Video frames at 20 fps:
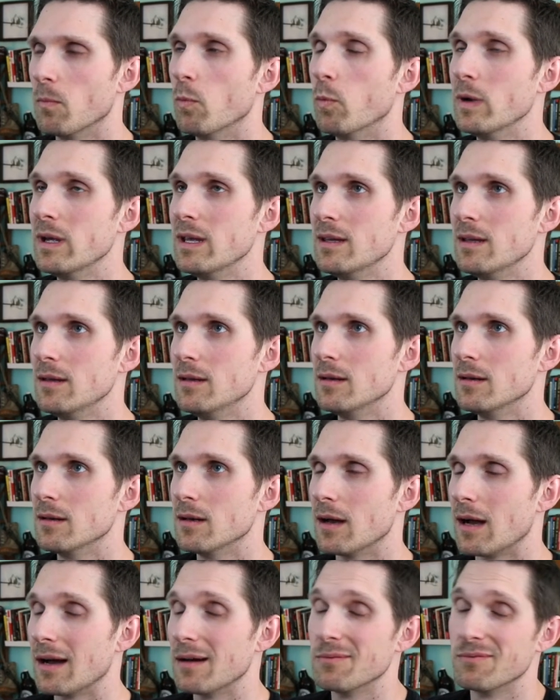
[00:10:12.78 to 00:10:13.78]
we
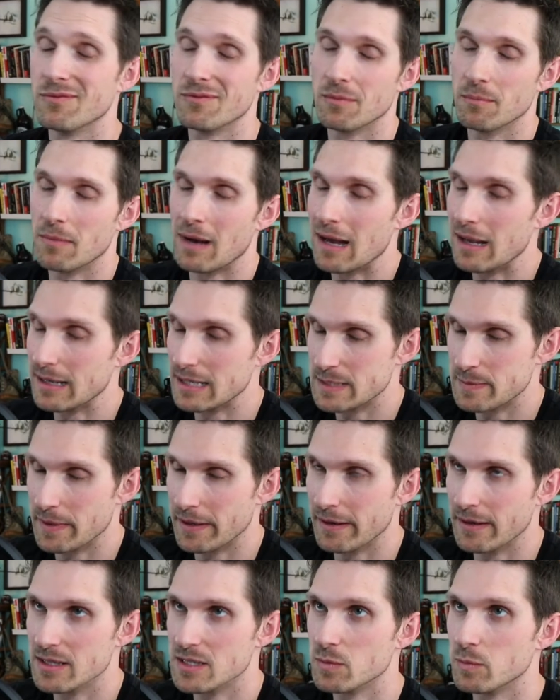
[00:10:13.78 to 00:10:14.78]
from my
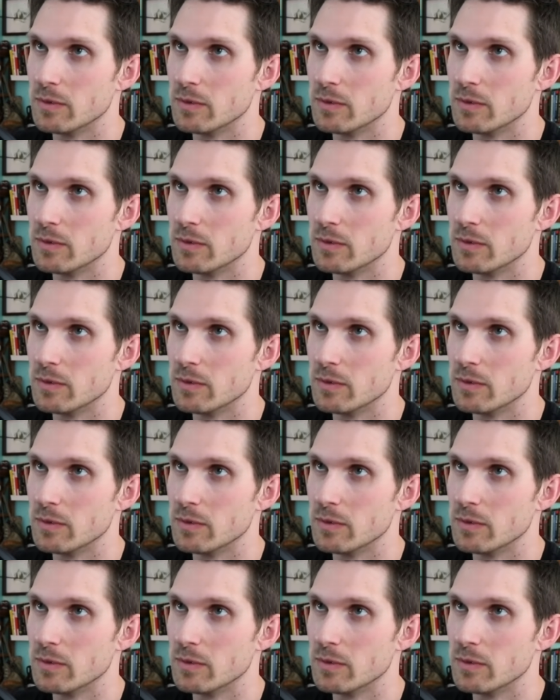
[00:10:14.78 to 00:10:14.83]
experience,